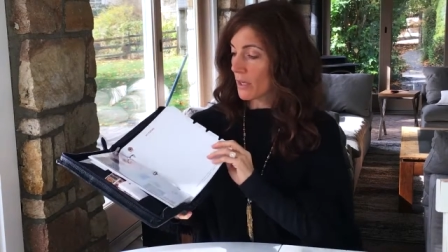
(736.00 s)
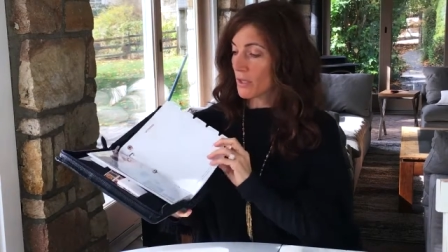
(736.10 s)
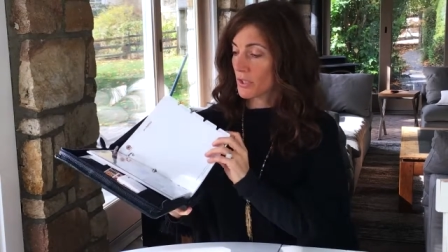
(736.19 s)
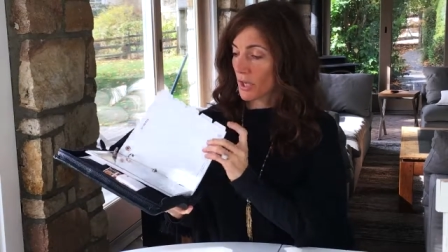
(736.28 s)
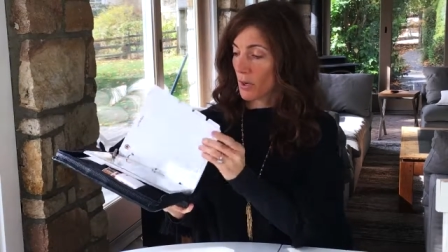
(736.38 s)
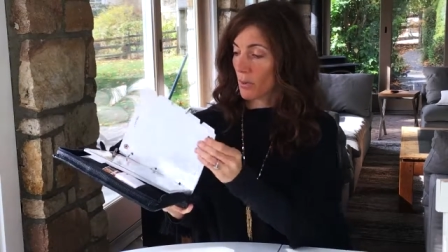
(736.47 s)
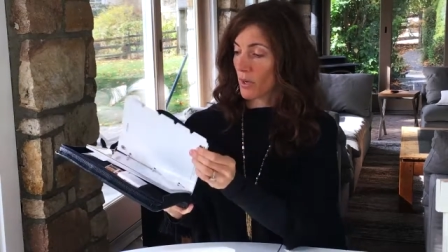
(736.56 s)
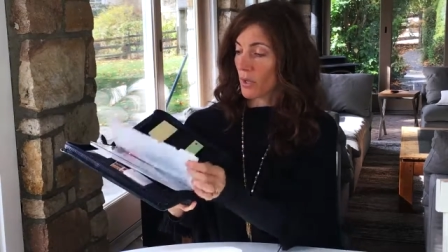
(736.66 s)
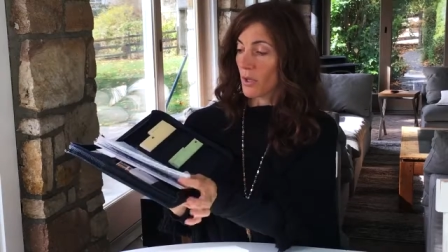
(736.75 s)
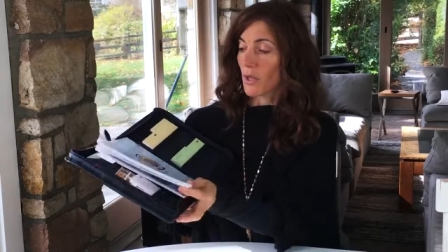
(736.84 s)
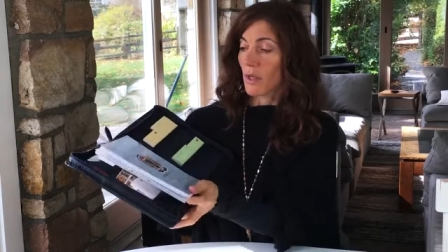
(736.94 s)
So
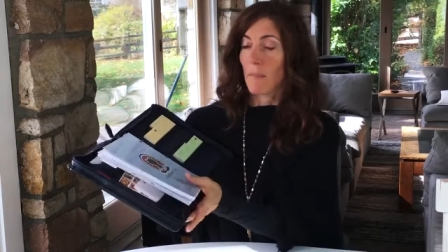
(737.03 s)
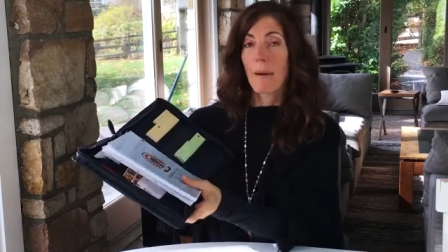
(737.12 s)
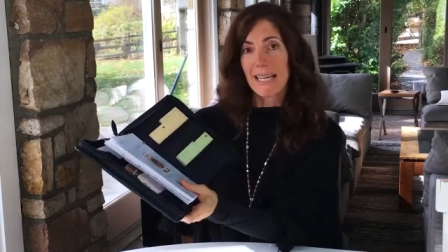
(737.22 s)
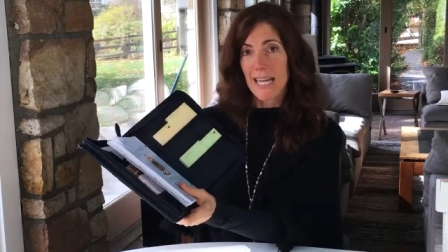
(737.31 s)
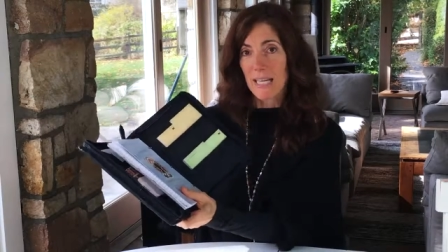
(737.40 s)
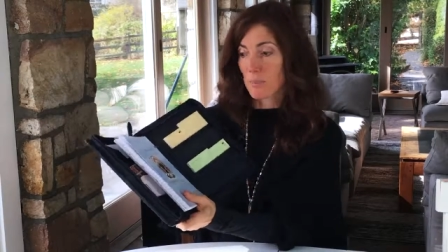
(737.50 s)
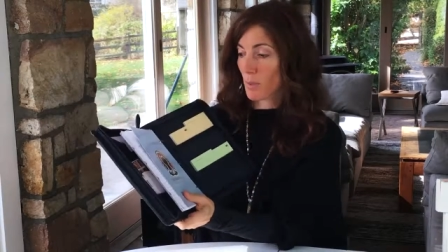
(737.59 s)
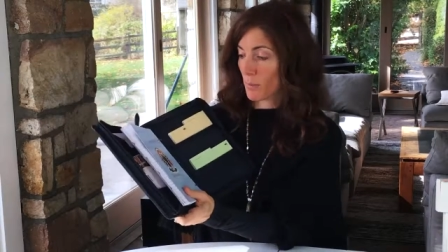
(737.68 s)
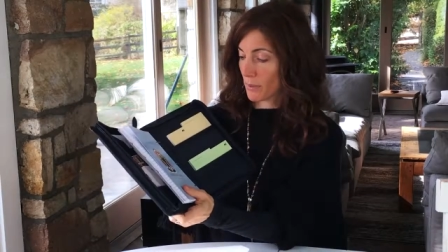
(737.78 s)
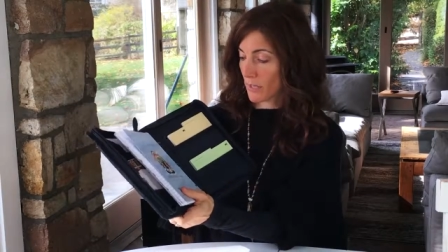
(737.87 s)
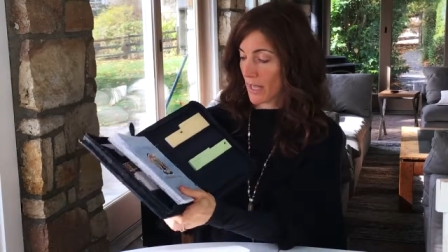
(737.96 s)
my
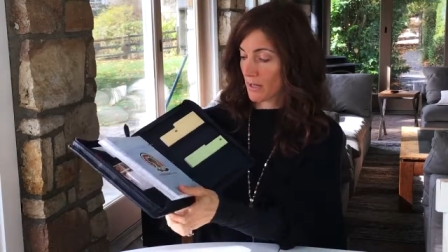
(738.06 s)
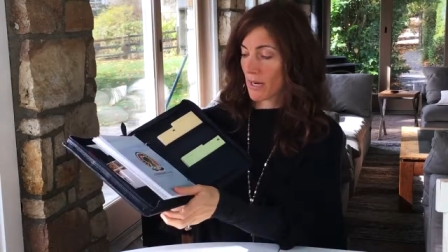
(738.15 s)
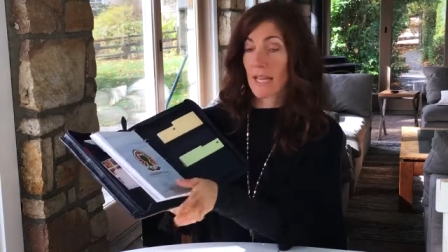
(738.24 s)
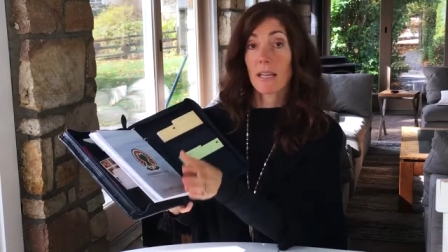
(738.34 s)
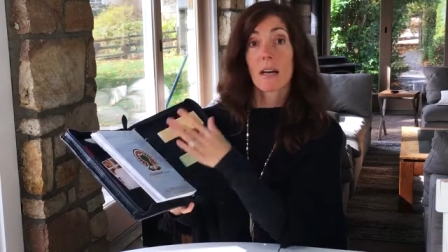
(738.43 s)
dashboard planner, it